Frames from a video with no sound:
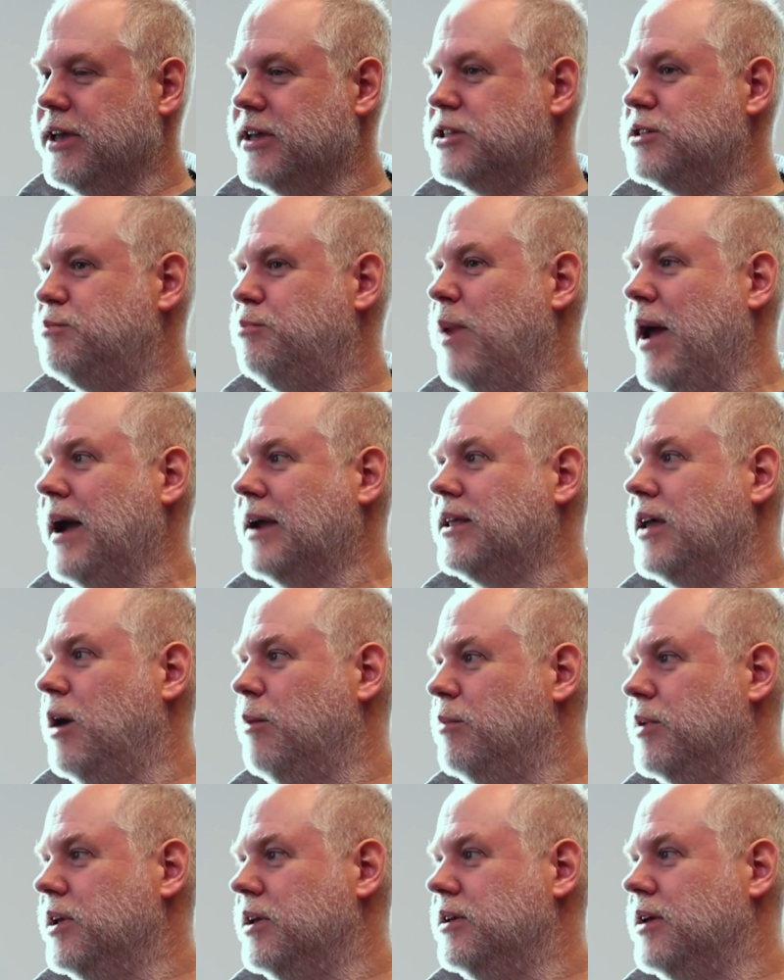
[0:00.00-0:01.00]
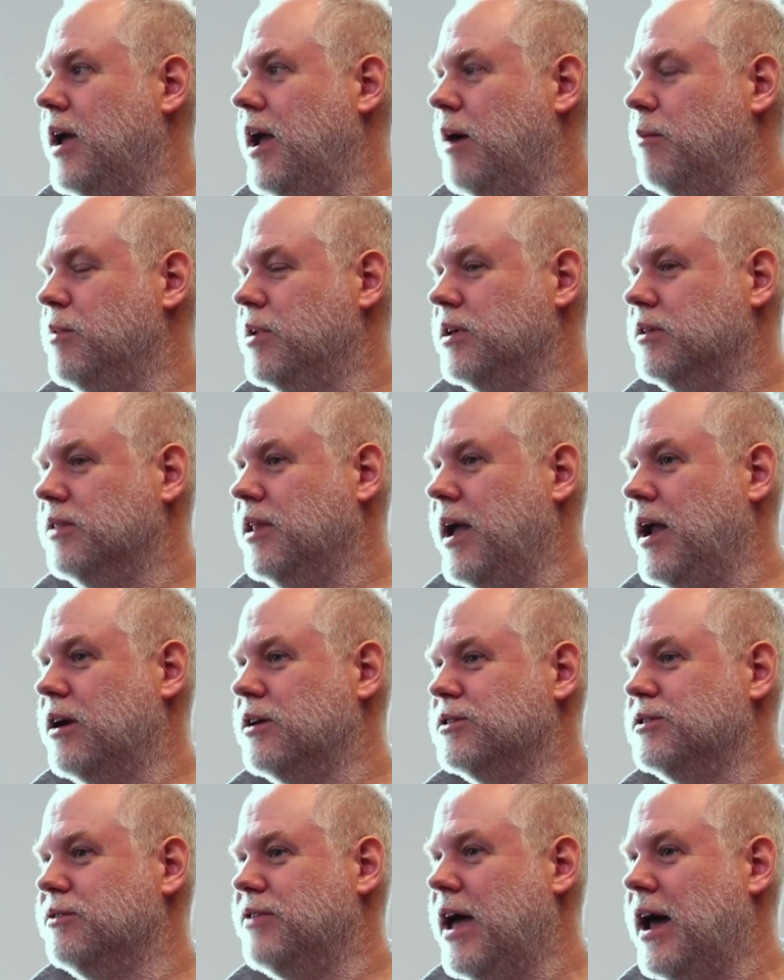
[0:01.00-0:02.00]
expect how many
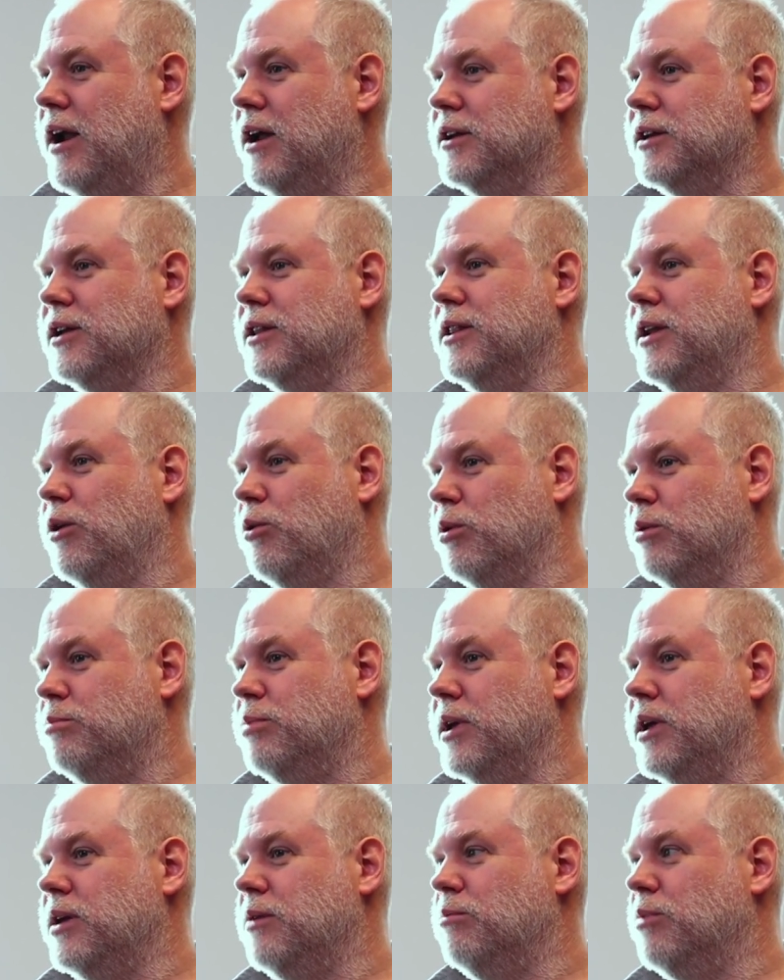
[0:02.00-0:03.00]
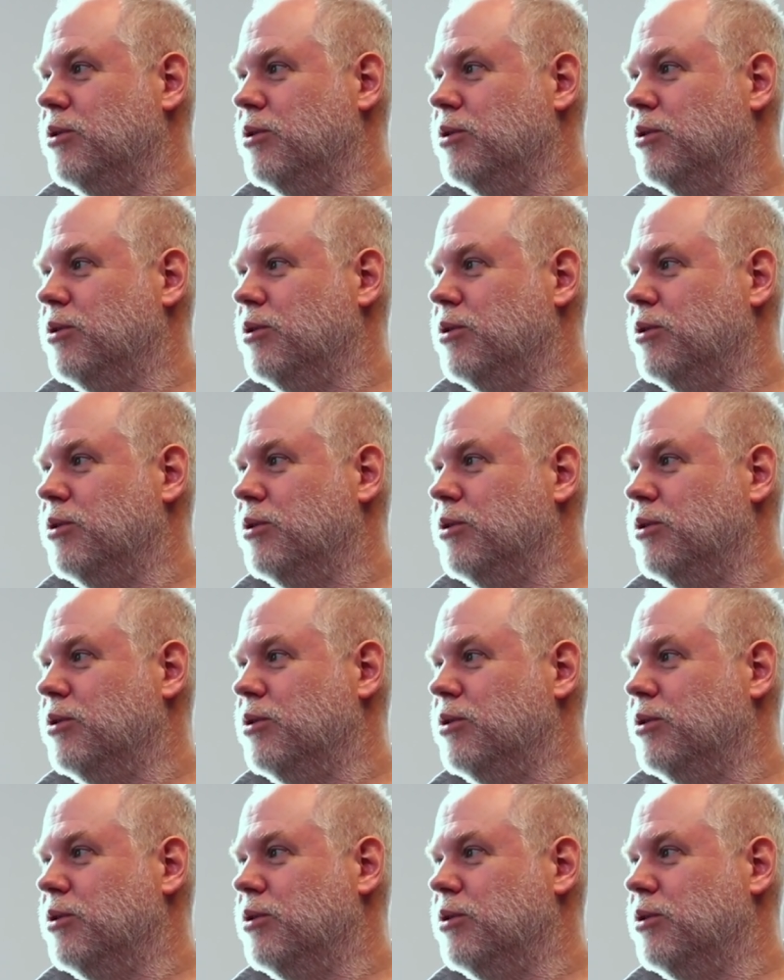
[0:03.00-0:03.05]
layers of that onion there would be,